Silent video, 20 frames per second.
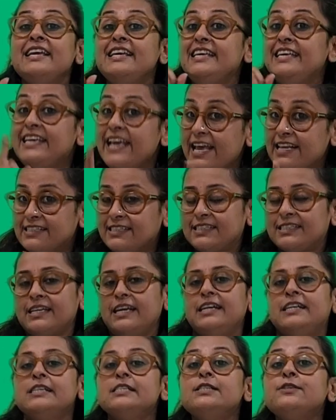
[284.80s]
Yes,
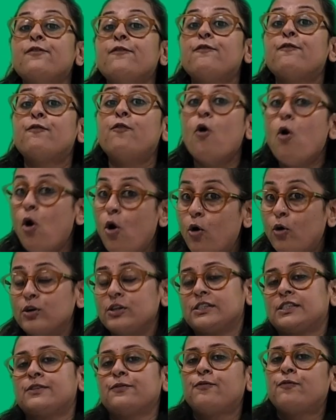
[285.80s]
it is
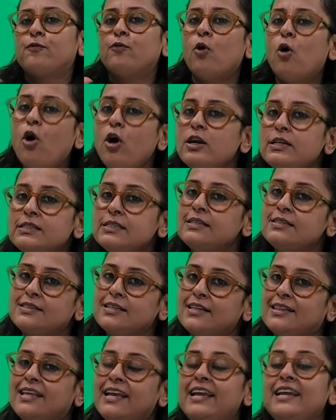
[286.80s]
force. Force is
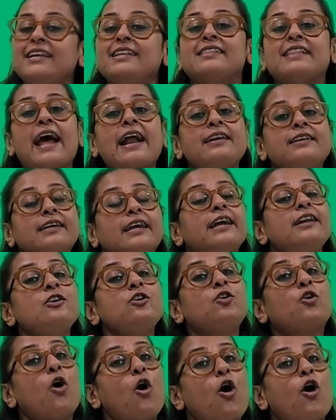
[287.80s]
the thing that can
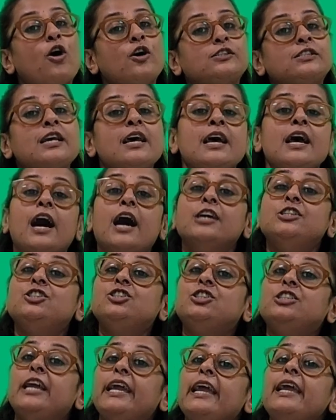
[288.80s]
cause a
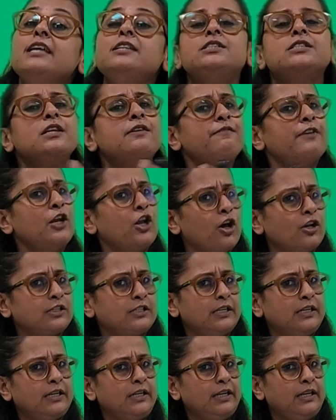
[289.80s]
change in
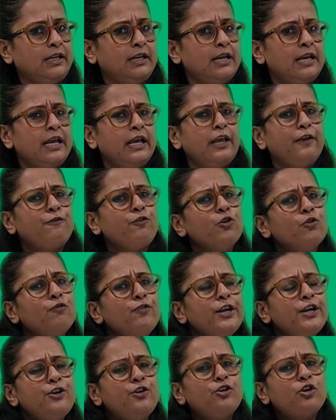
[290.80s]
velocity. If you
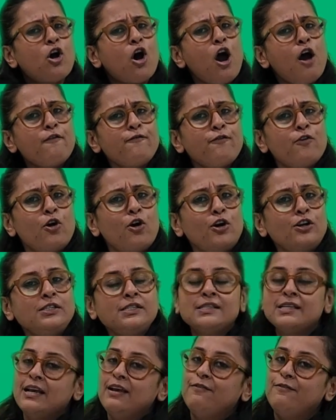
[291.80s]
withdraw force,
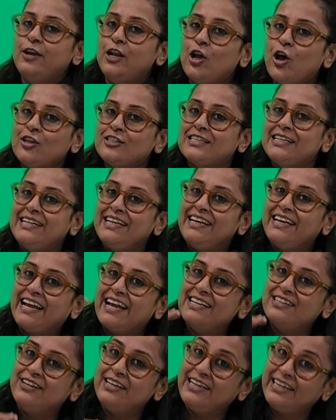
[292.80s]
velocity
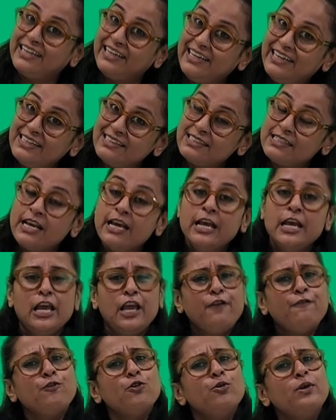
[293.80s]
can decrease.
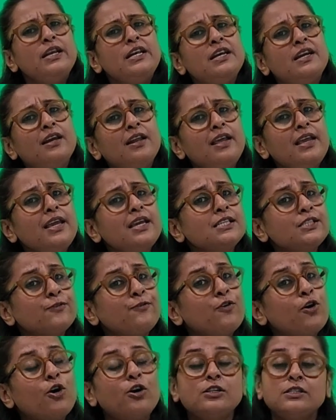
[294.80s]
If you increase
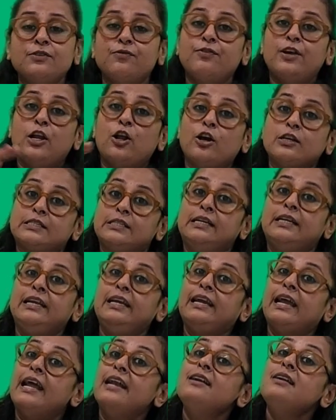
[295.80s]
force, velocity
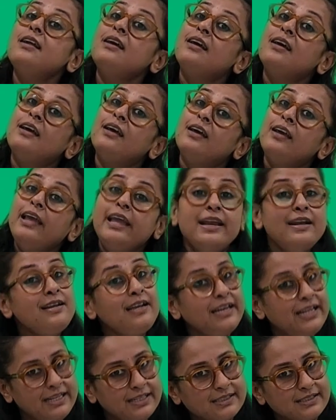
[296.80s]
can
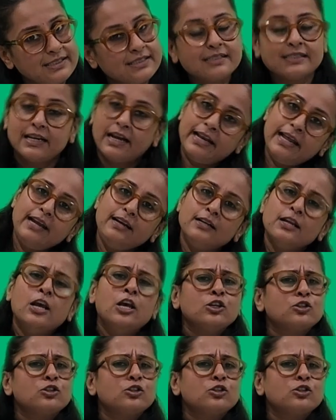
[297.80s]
increase. Correct?